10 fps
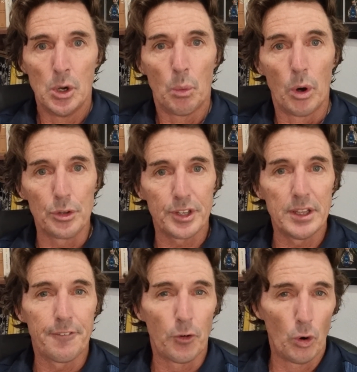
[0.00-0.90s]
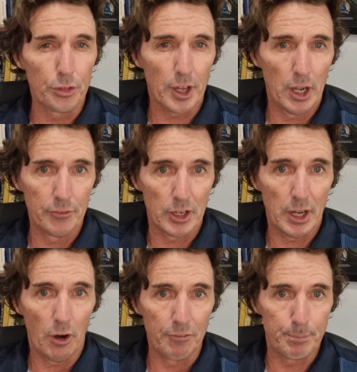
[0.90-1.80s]
was in the fourth over
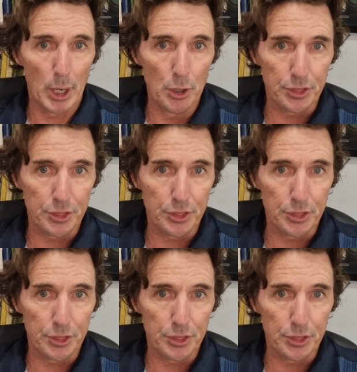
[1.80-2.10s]
of both